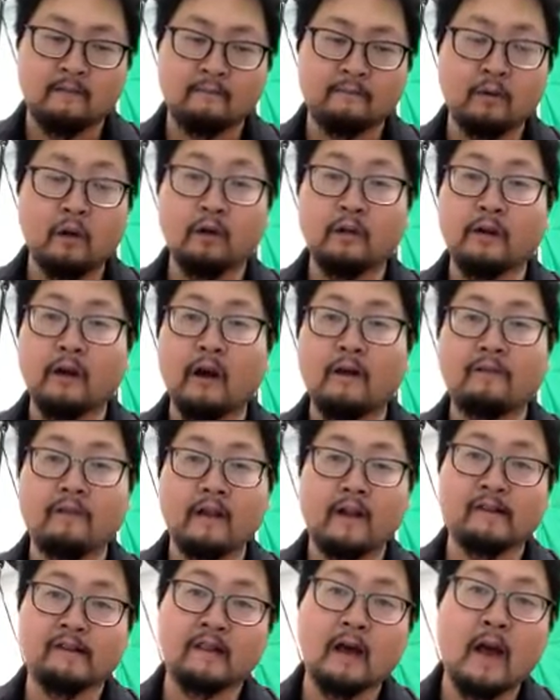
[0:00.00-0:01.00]
pull it off of
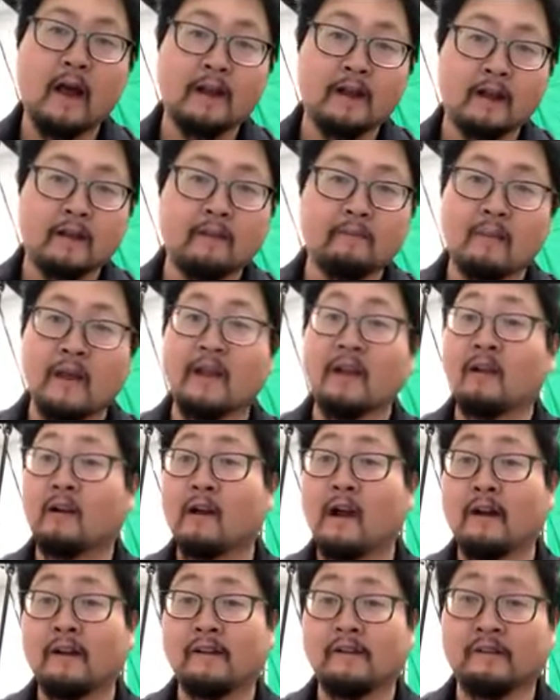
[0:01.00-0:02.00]
that siding, making it a
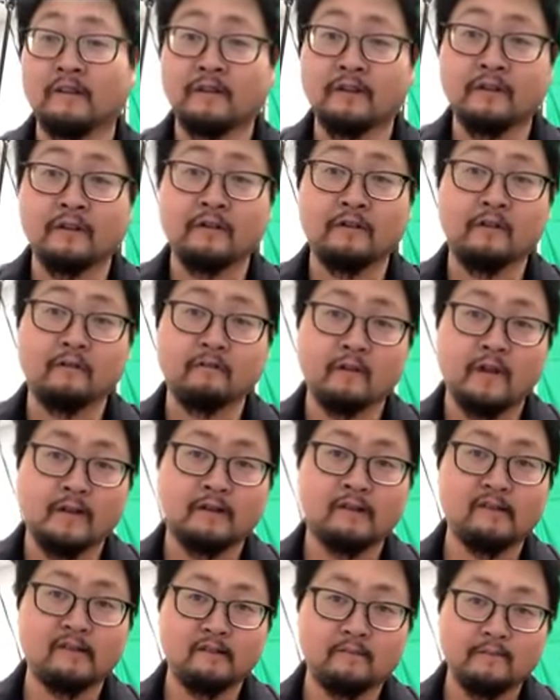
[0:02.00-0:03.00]
lot easier to do the rinse.